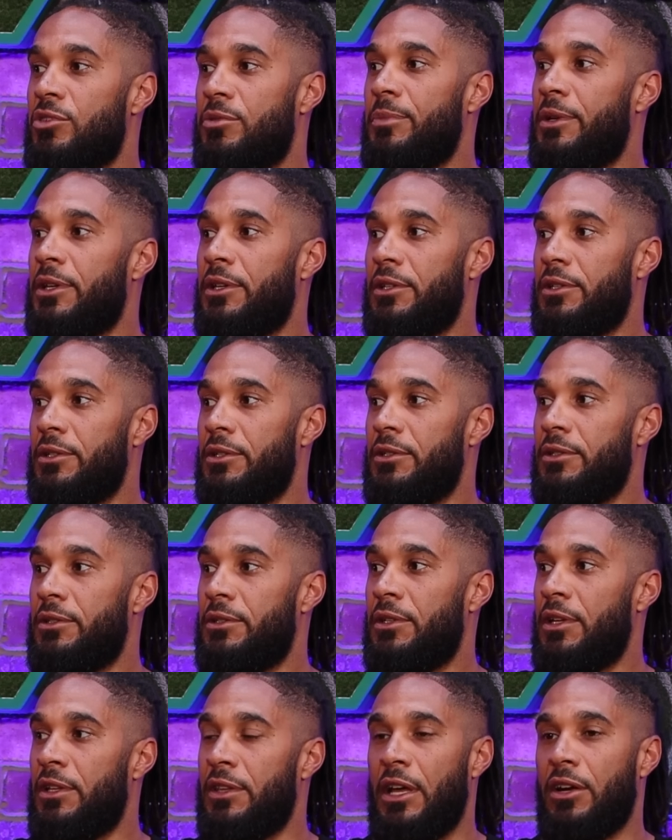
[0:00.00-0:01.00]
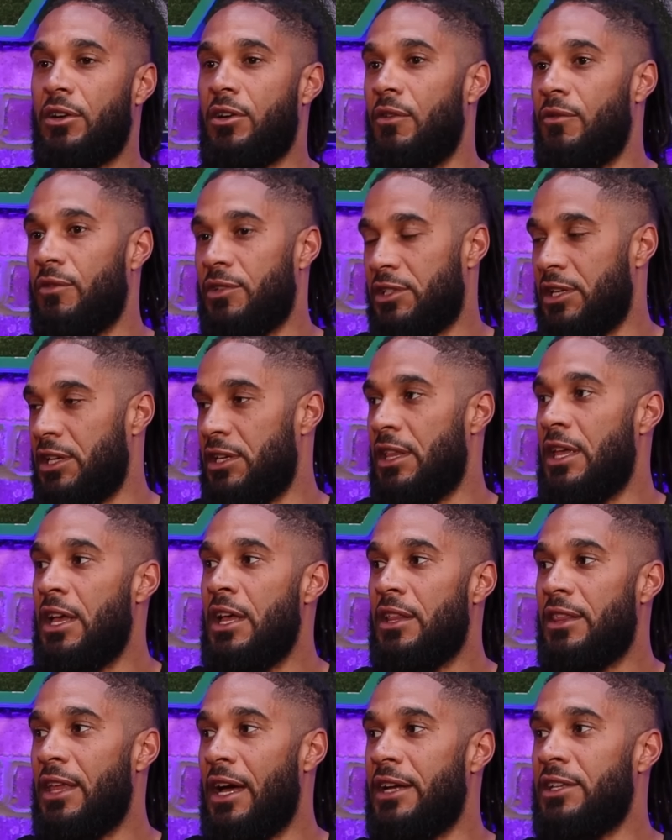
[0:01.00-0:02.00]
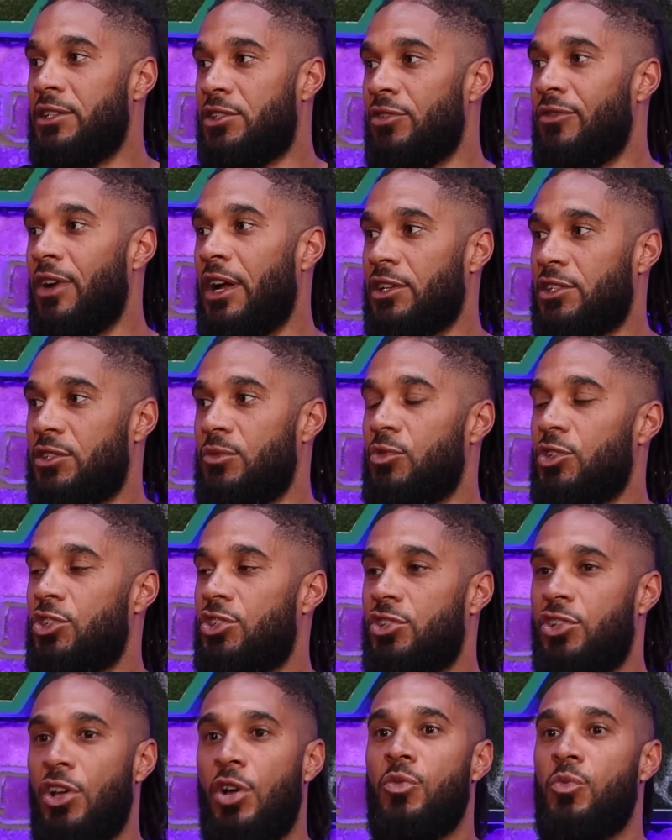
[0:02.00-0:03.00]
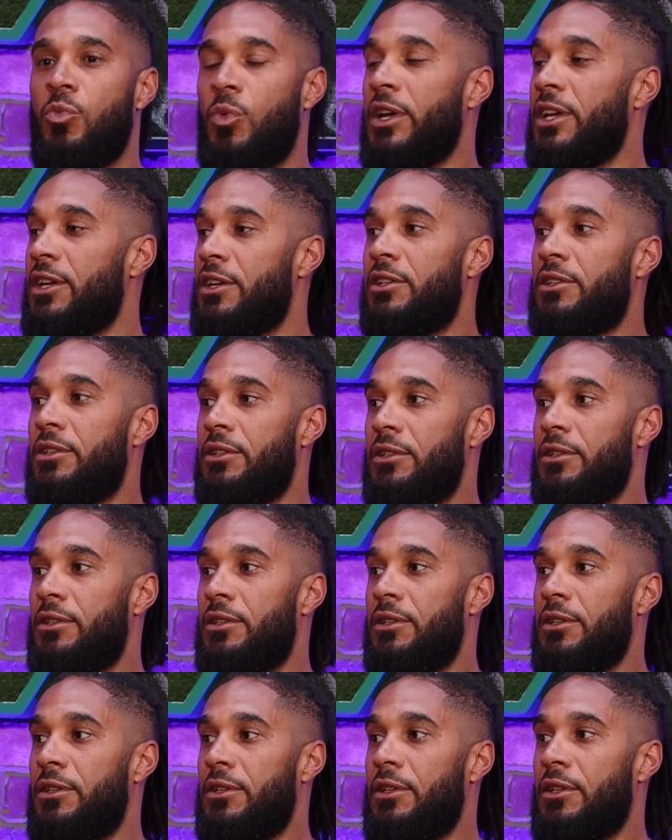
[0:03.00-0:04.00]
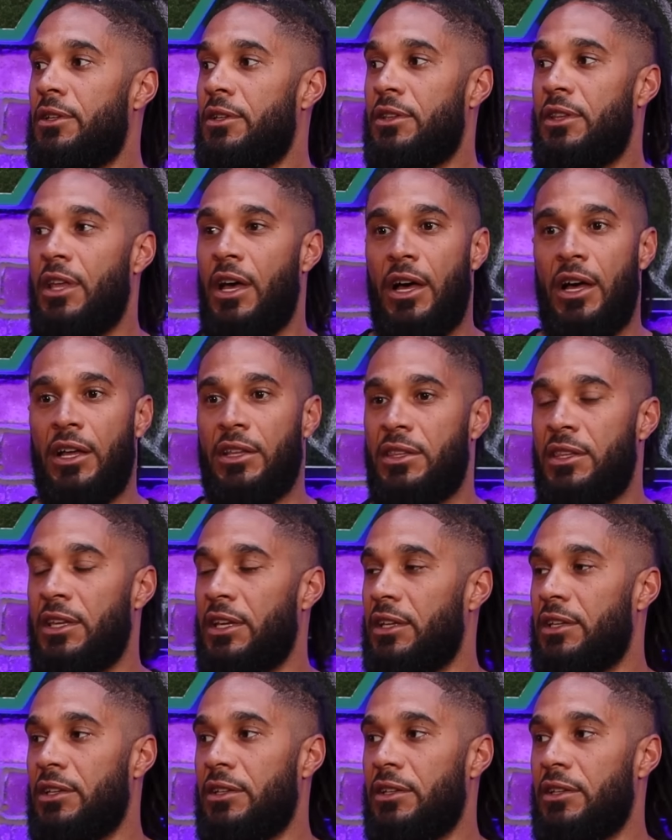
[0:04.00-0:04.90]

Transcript: approached me and that conversation. That interaction was so weird that I